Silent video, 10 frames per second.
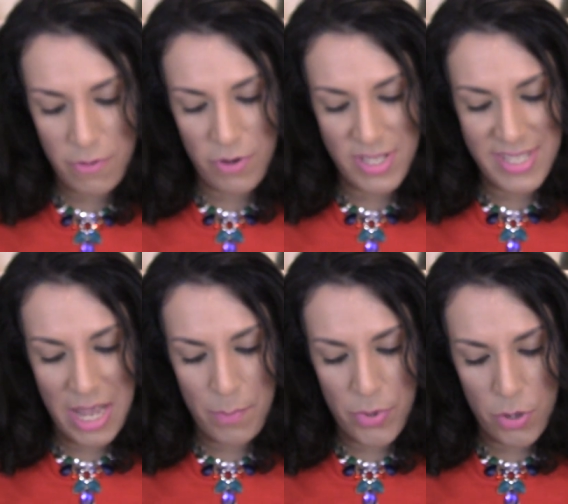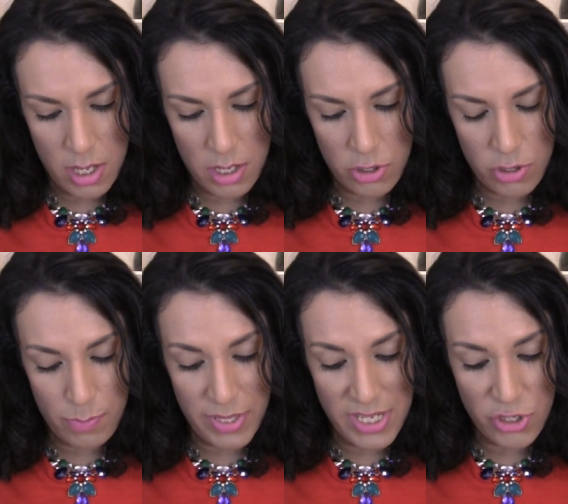The free sample.
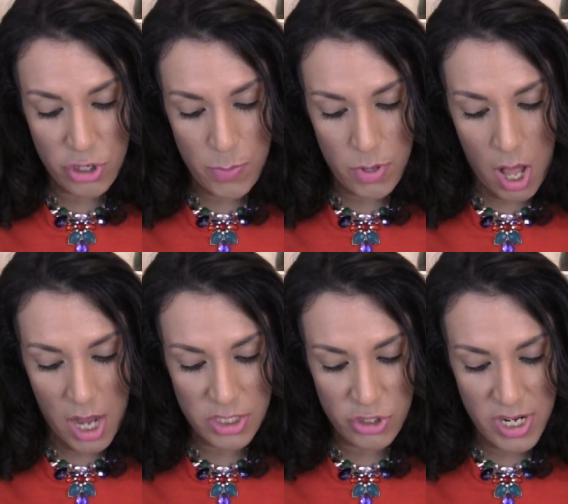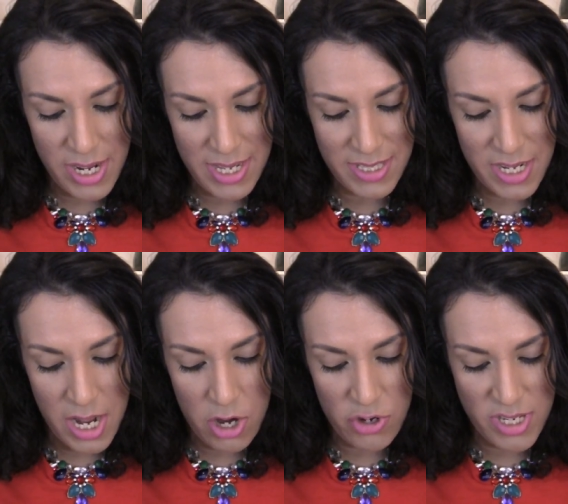Bliss Triple Oxygen
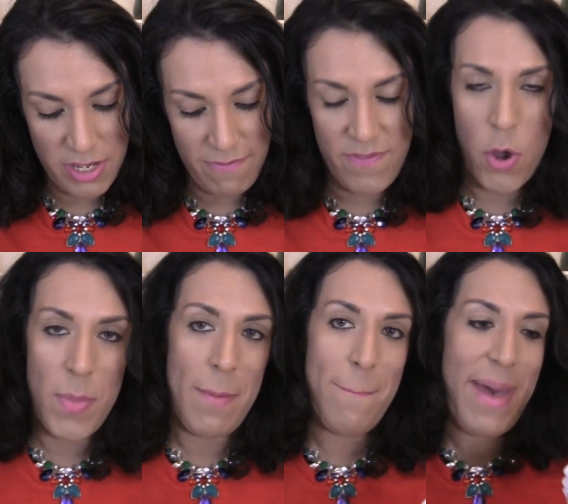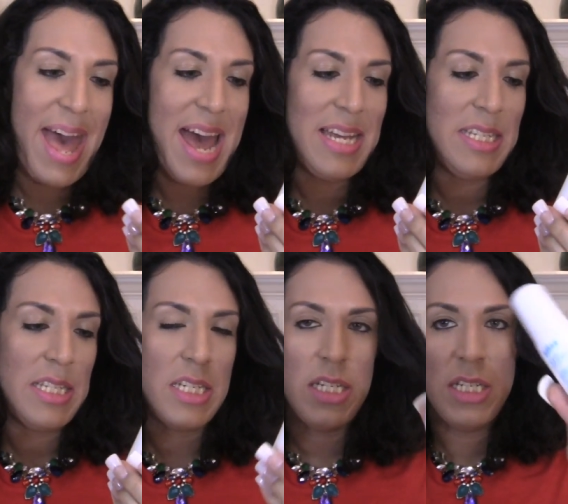Instant Energizing Foaming
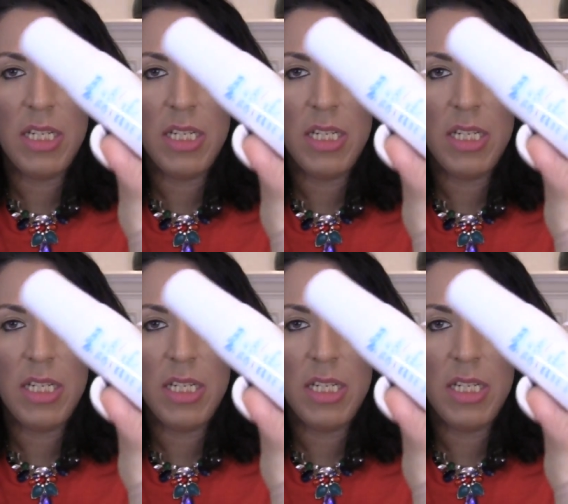Mask.